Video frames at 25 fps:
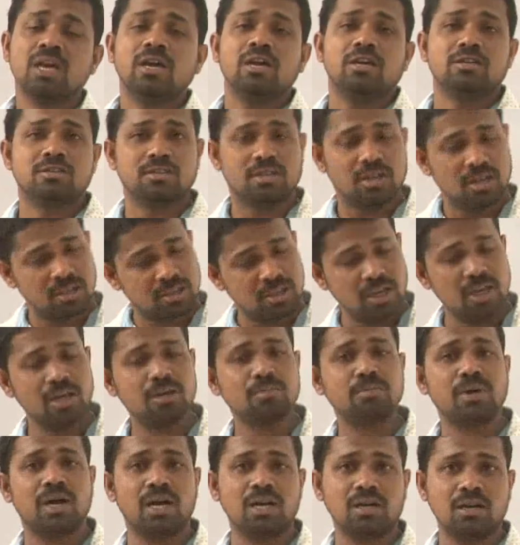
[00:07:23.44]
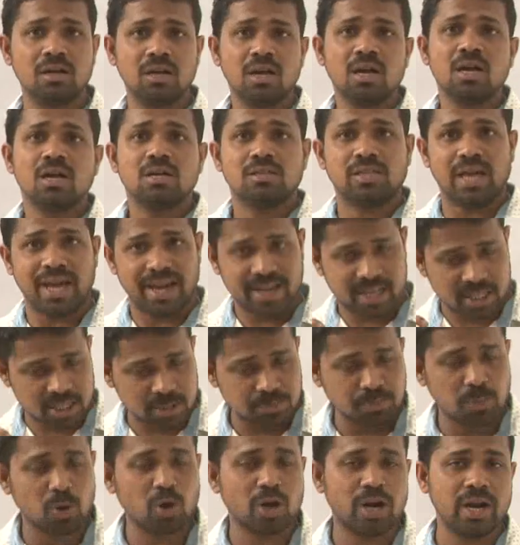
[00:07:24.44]
is nothing but the
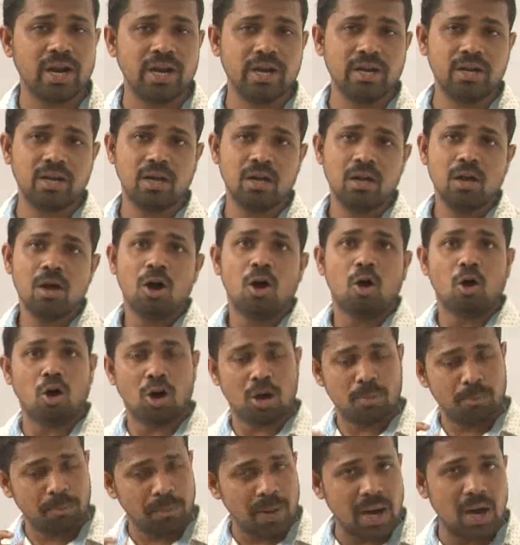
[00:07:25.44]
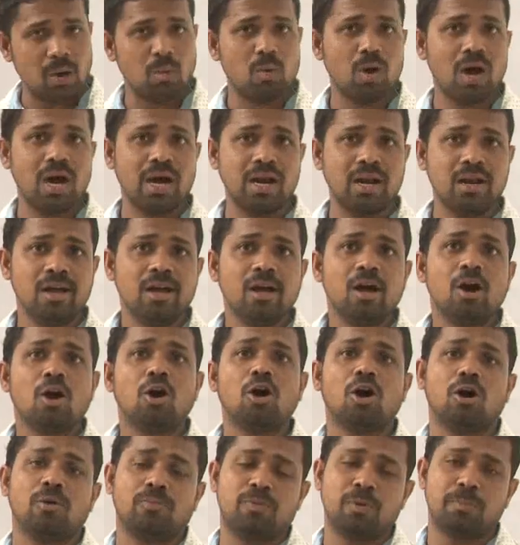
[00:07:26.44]
exponent or power
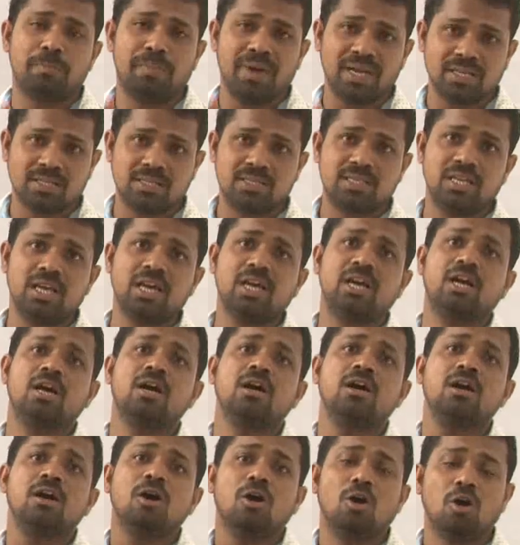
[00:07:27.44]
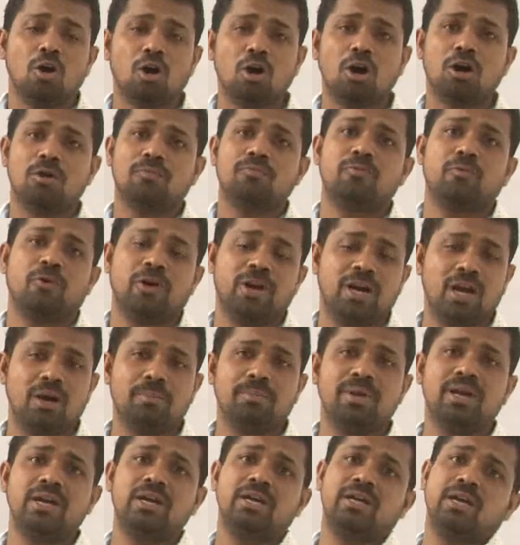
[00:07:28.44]
of basic or
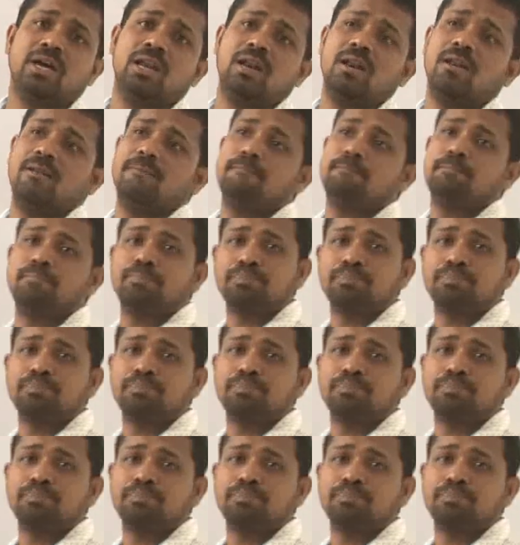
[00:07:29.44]
fundamental